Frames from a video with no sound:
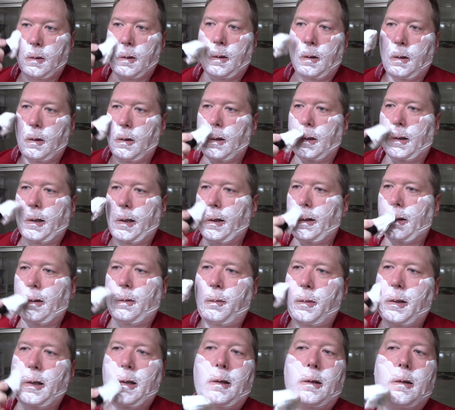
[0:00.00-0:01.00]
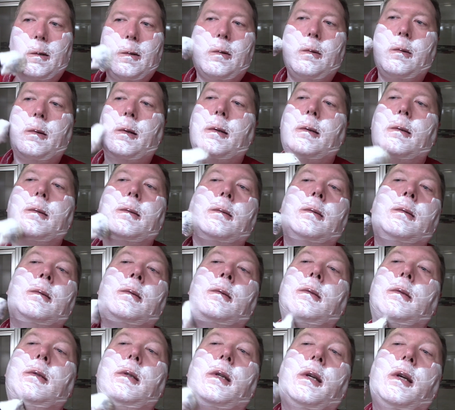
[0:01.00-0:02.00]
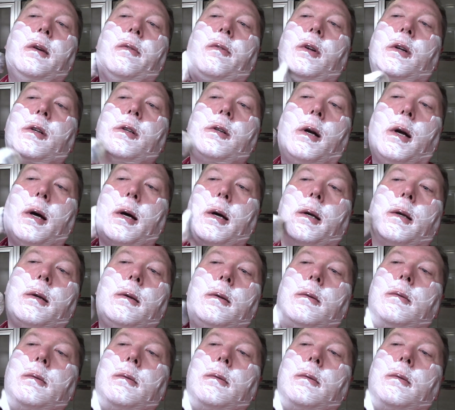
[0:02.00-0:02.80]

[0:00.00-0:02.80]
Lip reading: allowed me to give it a try.